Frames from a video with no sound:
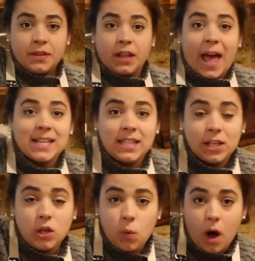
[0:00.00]
The last
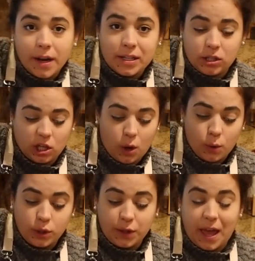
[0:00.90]
thing you want is to go
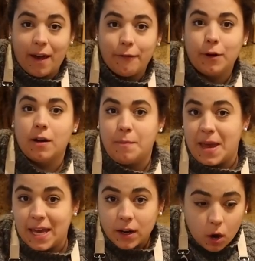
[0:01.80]
to the effort of
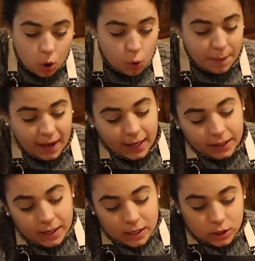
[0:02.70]
making a homemade
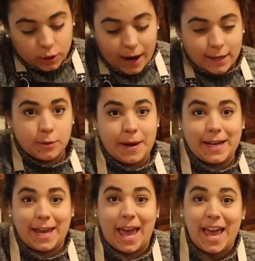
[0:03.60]
scratch-made
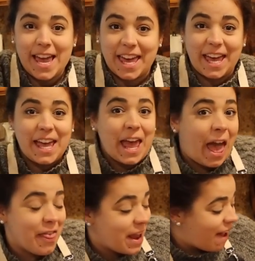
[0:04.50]
cake
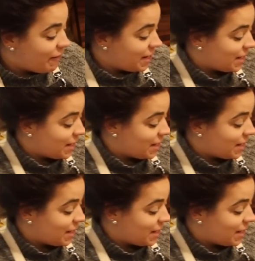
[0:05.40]
and then having